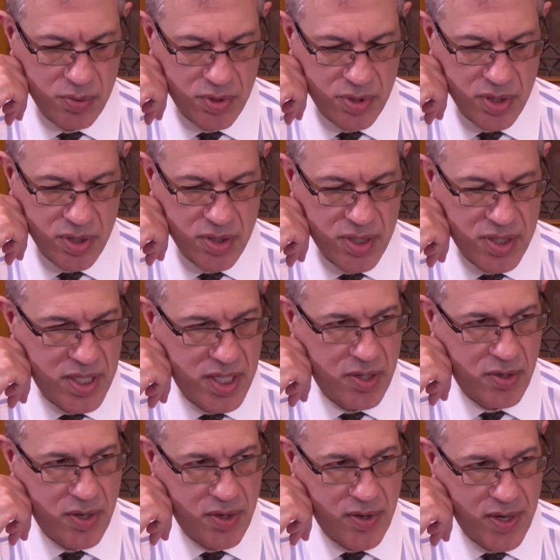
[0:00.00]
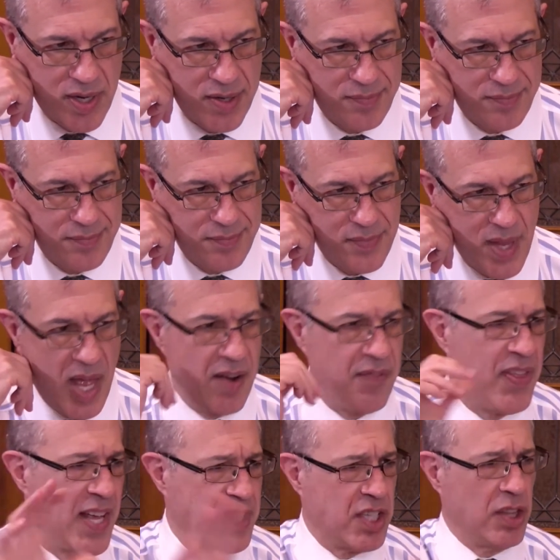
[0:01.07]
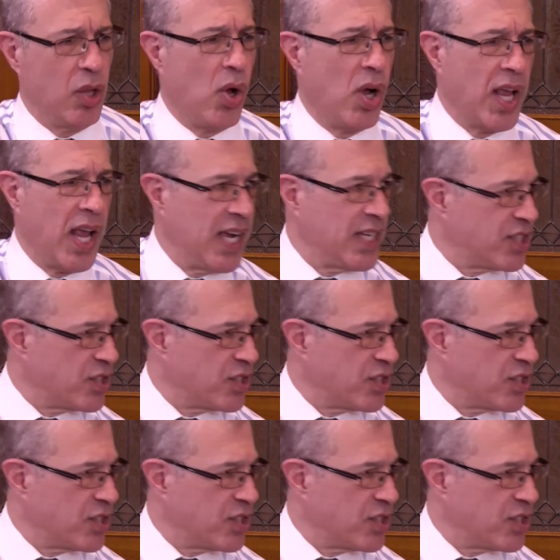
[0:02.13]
to deteriorate? And if that's a long answer,